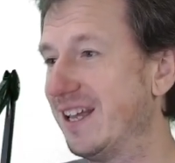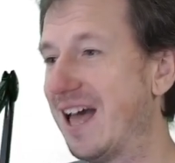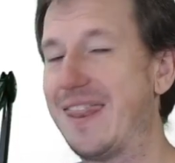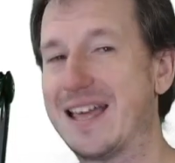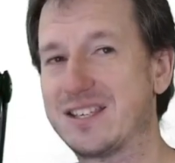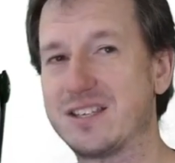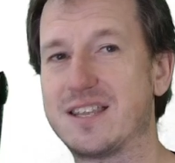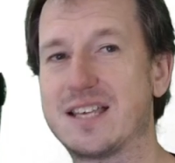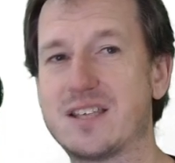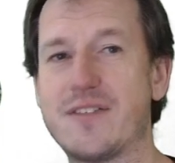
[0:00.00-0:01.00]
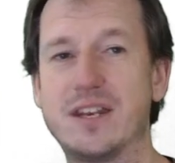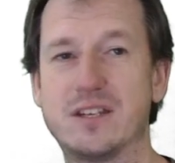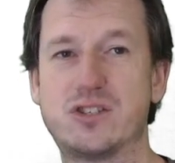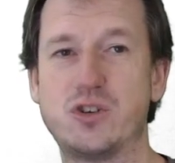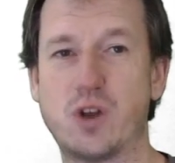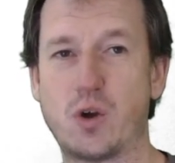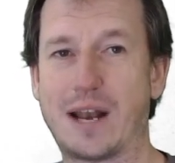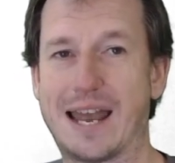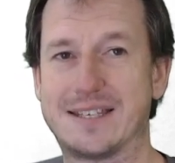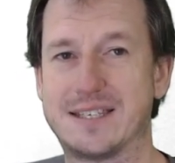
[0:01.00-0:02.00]
And that's, a, that's something the pseudo
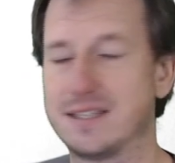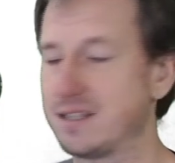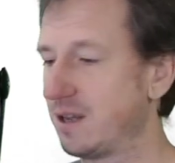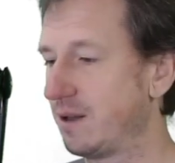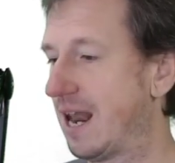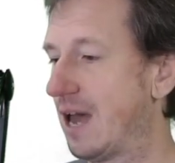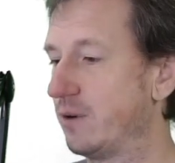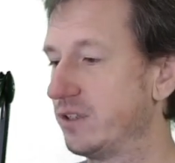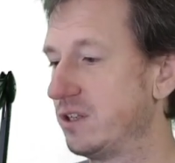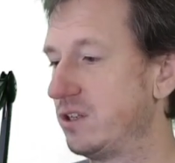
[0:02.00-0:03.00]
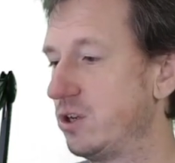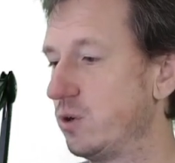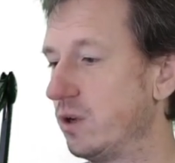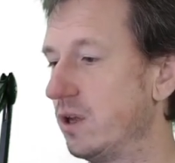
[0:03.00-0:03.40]
classes allow us to do.